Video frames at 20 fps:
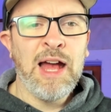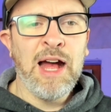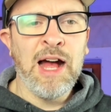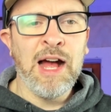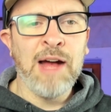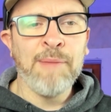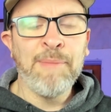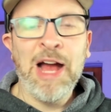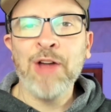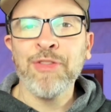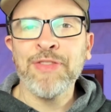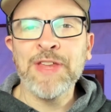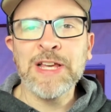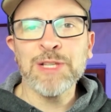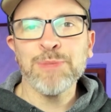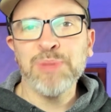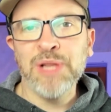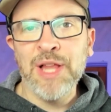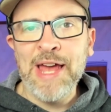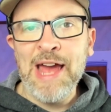how
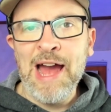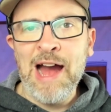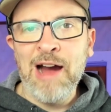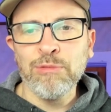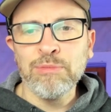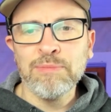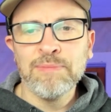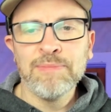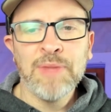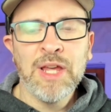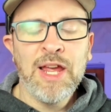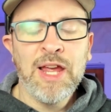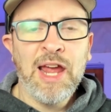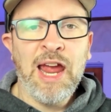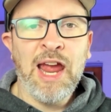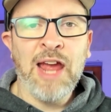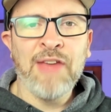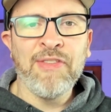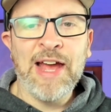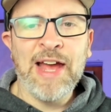things play out
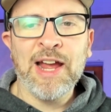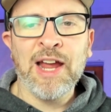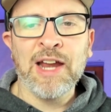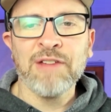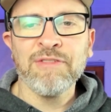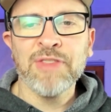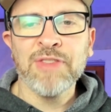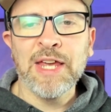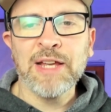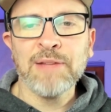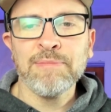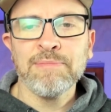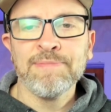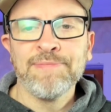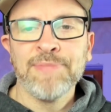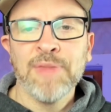and that kind of thing.